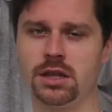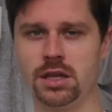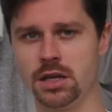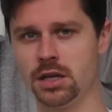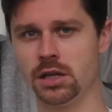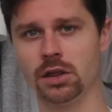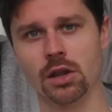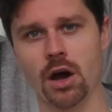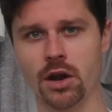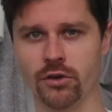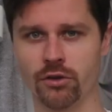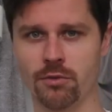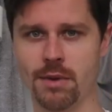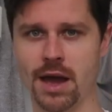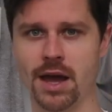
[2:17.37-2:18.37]
the
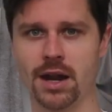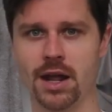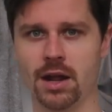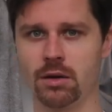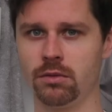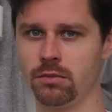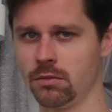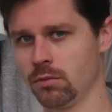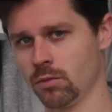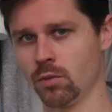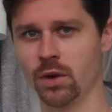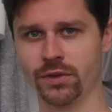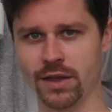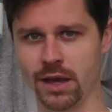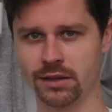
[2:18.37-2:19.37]
laundromat and
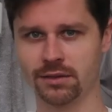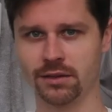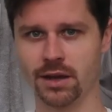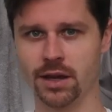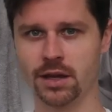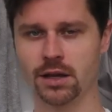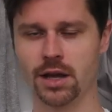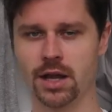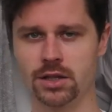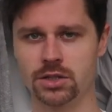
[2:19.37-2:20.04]
what that's like.